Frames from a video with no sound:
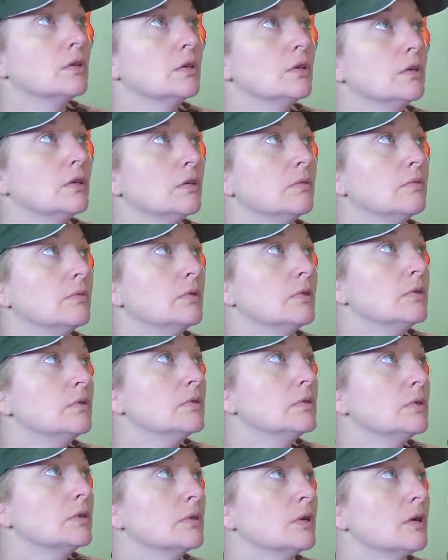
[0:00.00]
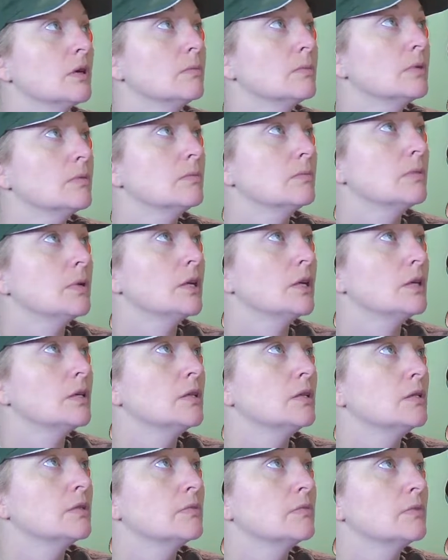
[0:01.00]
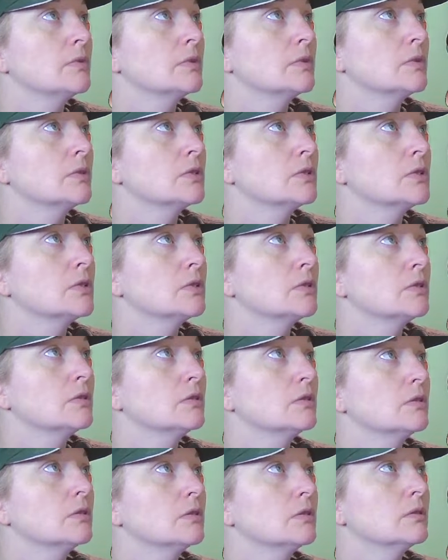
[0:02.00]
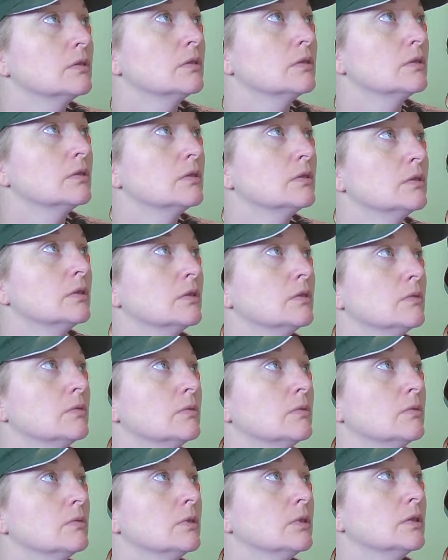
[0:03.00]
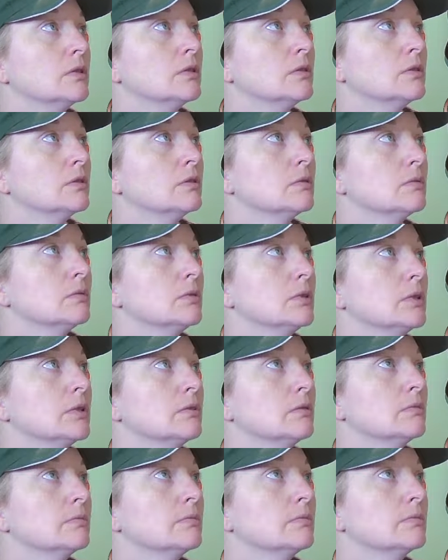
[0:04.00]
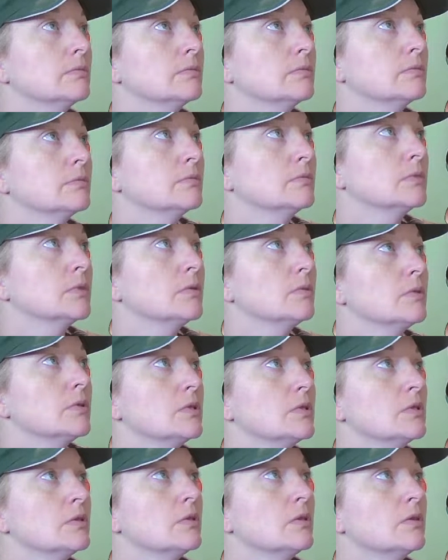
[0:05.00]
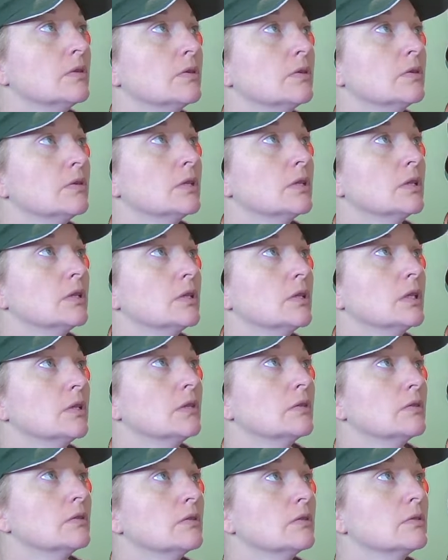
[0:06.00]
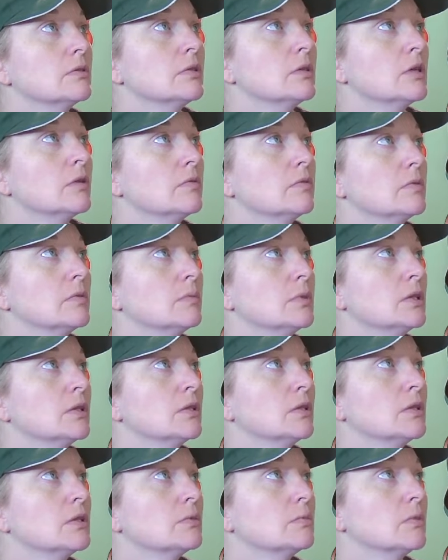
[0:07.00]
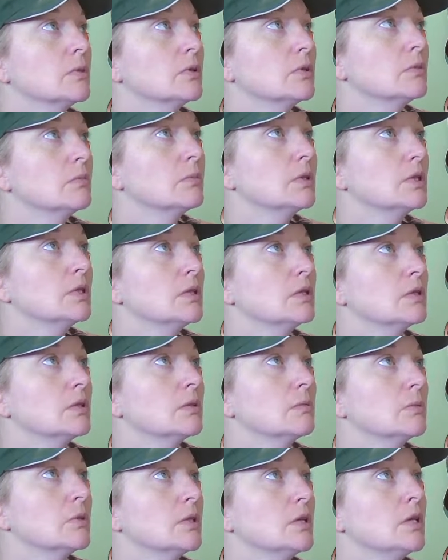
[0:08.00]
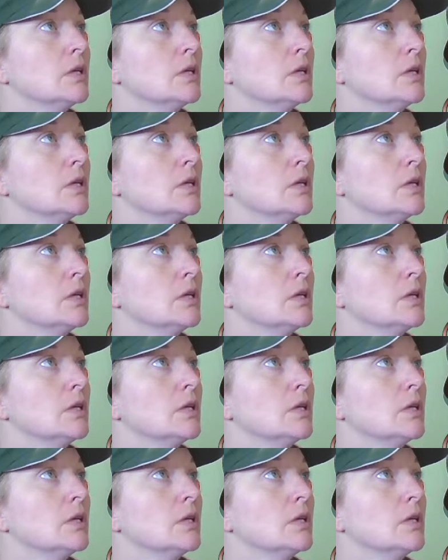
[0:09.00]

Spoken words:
If you use the copy and paste function, oh, well, that one's longer than the other, so you'd have to make that smaller, but that's not the point.